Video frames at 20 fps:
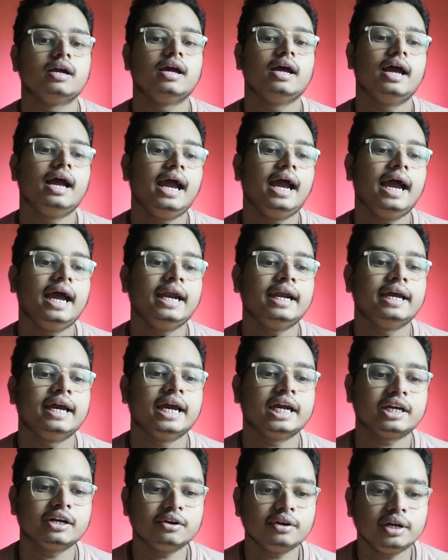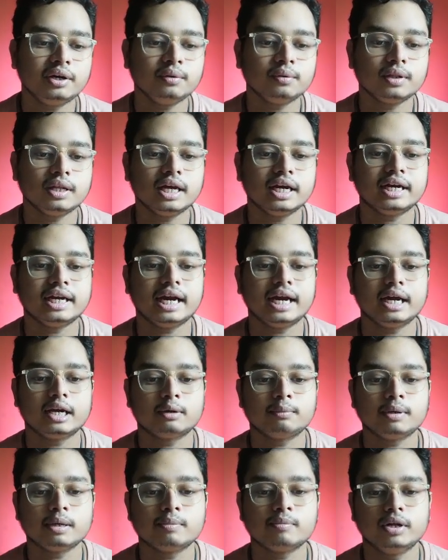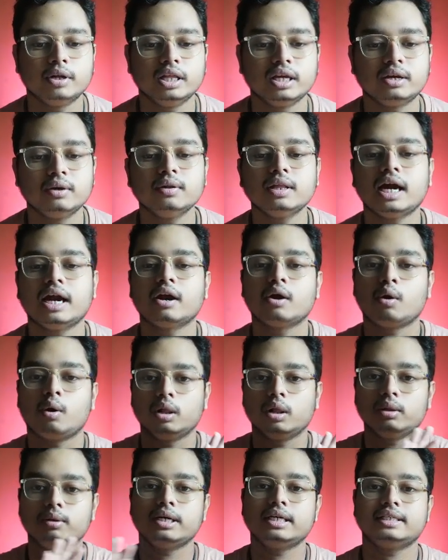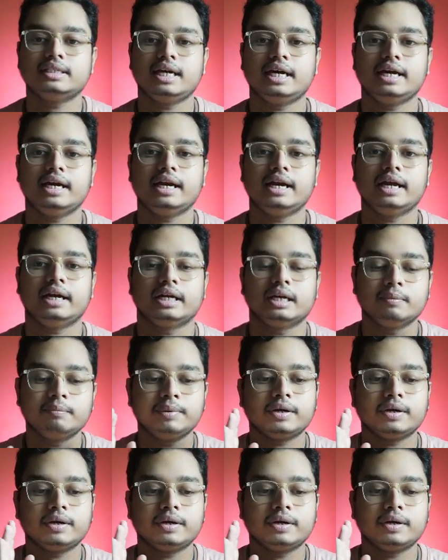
And heteronuclear diatomic molecule are always IR active,